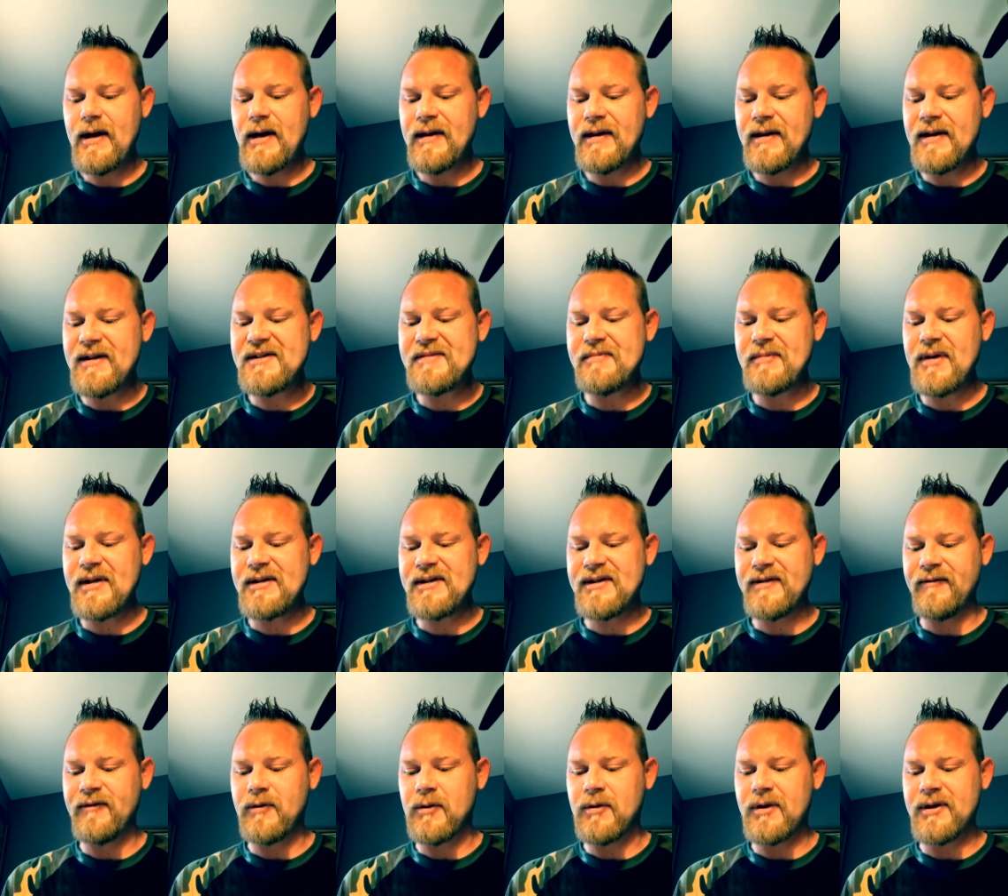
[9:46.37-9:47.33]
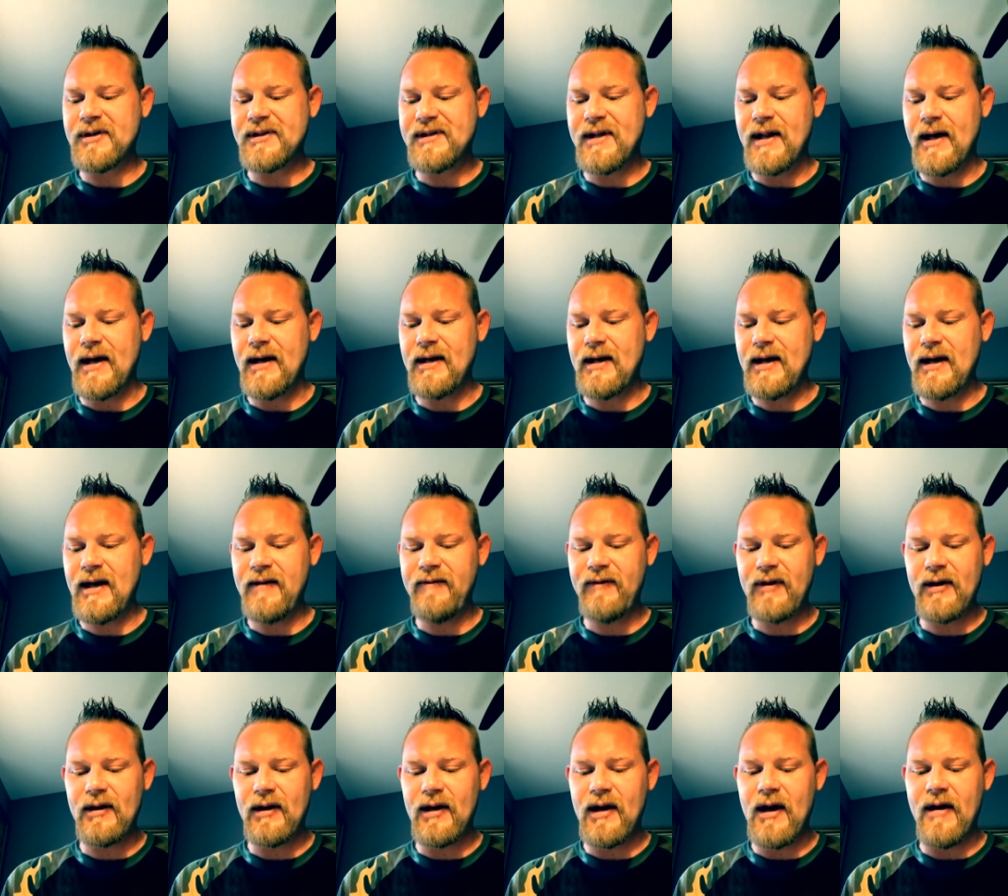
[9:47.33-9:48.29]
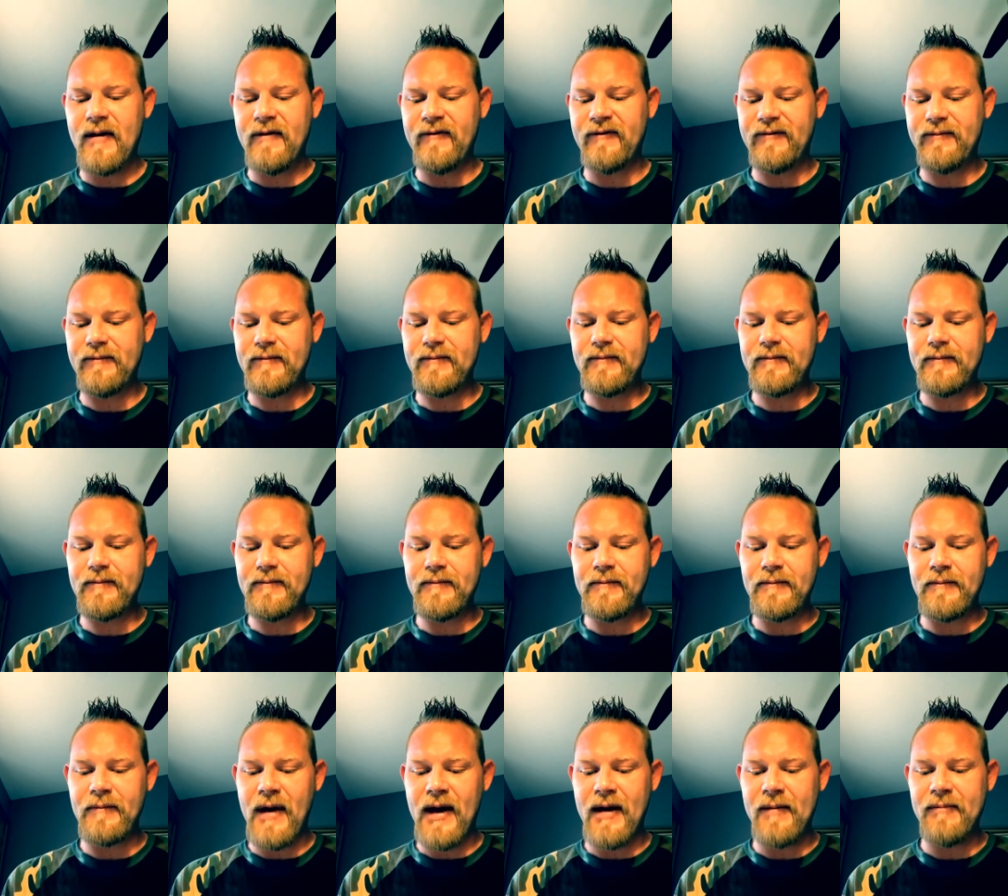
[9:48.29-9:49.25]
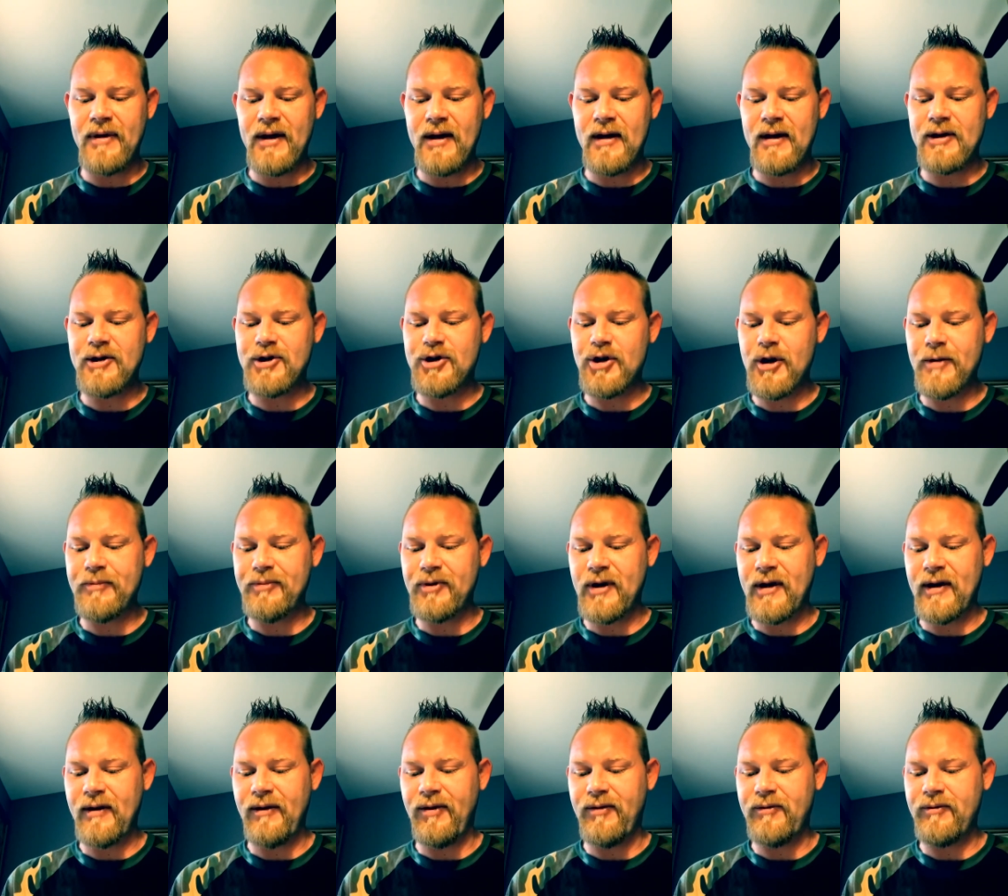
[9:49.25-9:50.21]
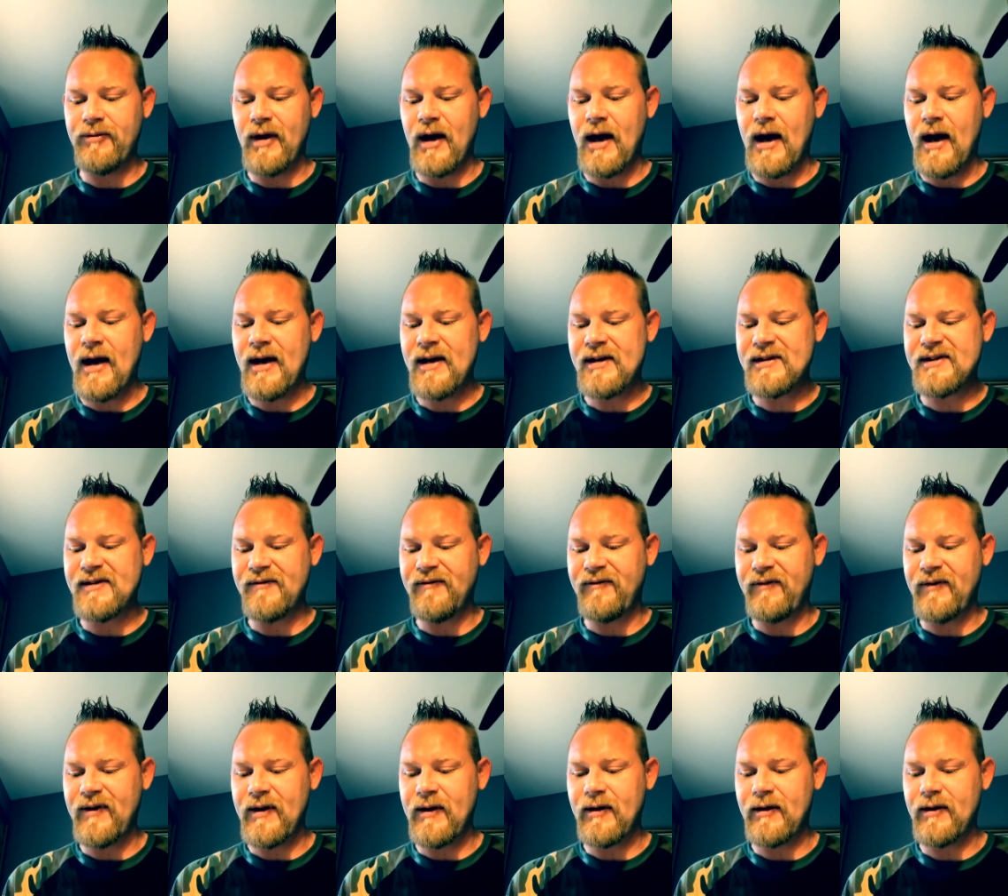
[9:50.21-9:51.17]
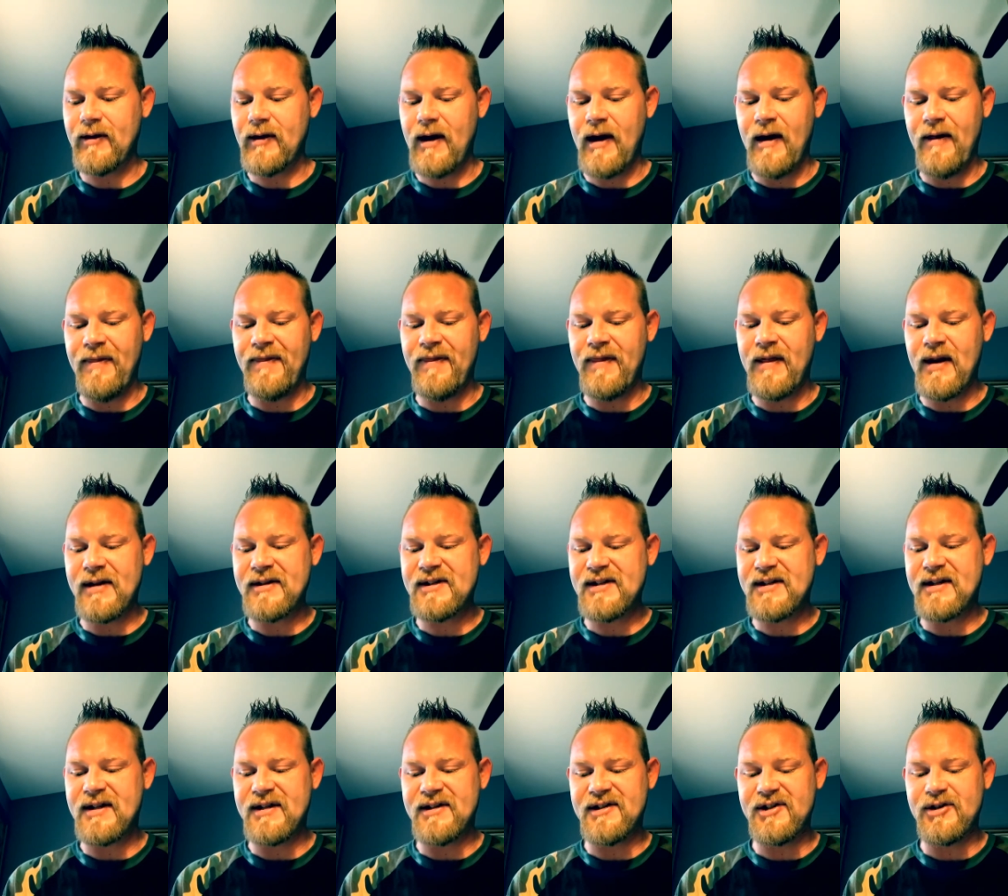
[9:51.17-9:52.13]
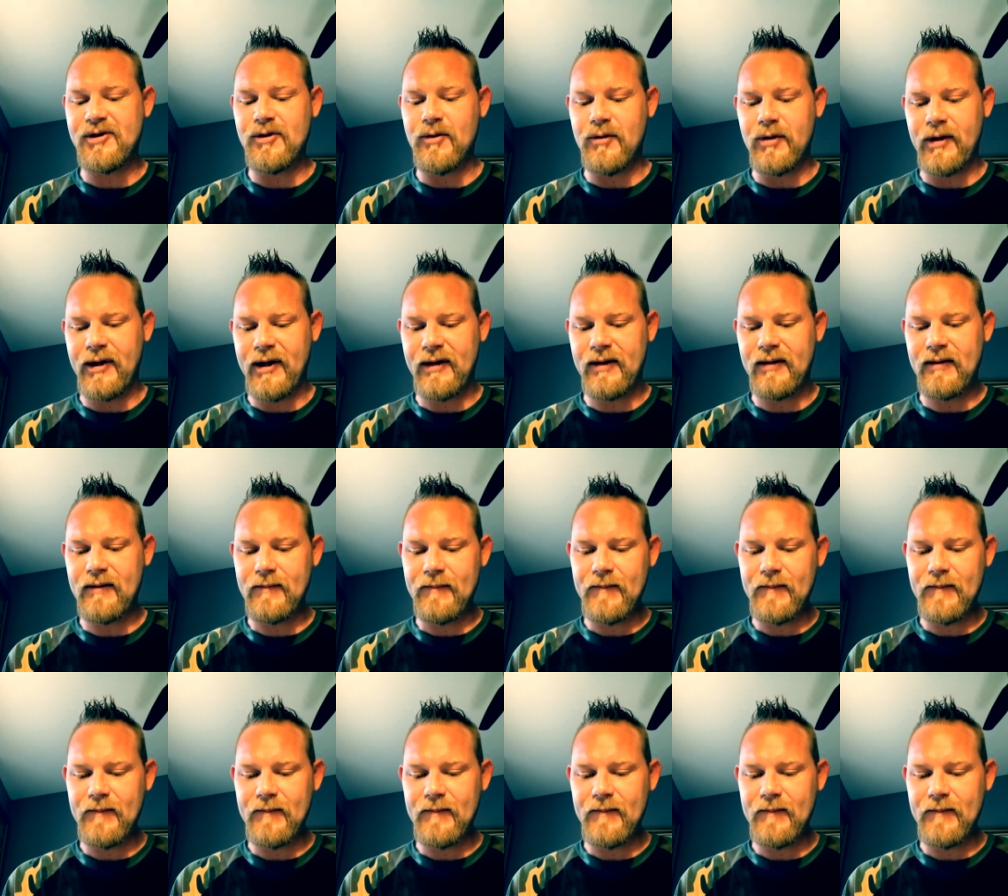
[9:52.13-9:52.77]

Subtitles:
This means, of course, that even love may be interpreted through the eyes of fear and thus distorted.